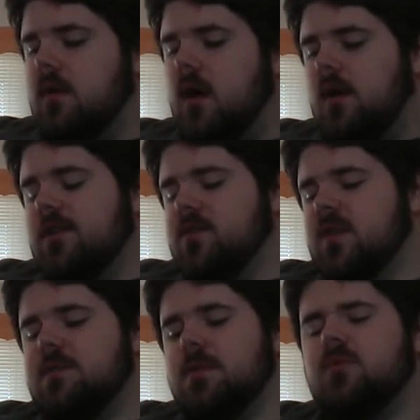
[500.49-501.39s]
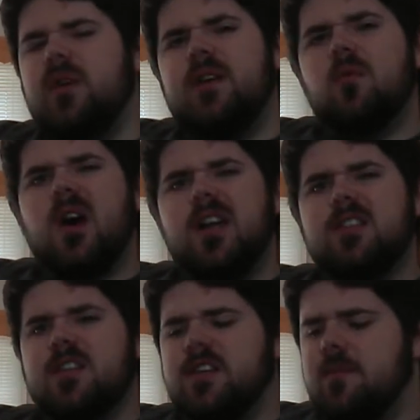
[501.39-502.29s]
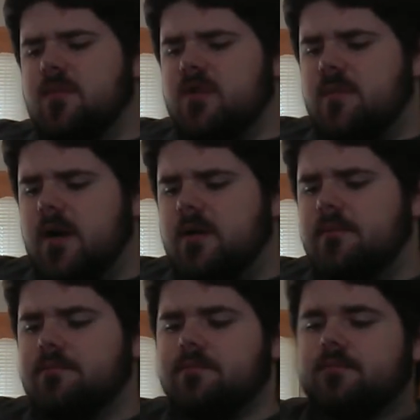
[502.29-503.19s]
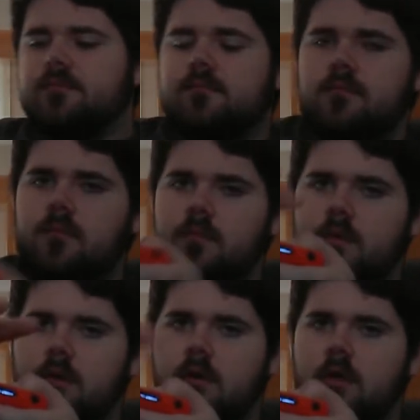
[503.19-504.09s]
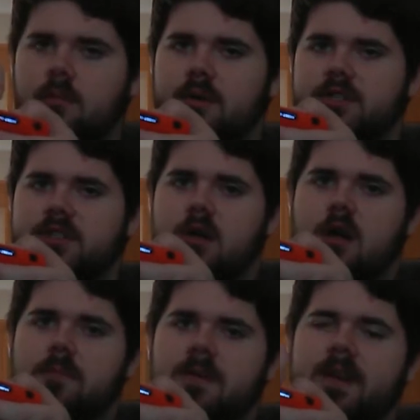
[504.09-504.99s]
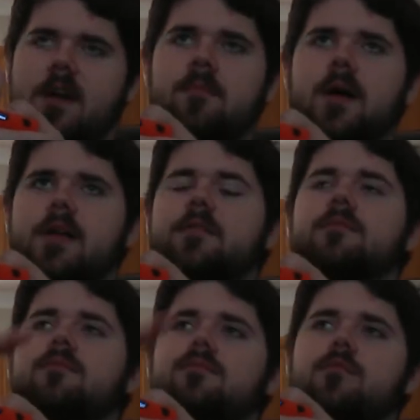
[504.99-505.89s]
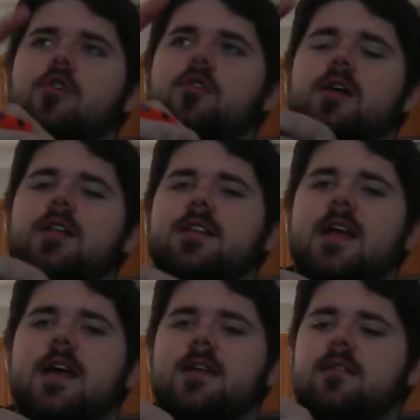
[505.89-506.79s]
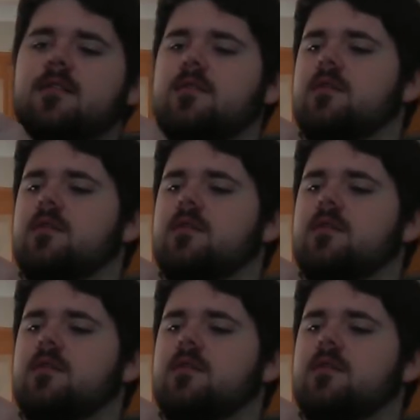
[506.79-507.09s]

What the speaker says: Oh, to switch between wattage and temperature mode, you push the up and down button real quick like that.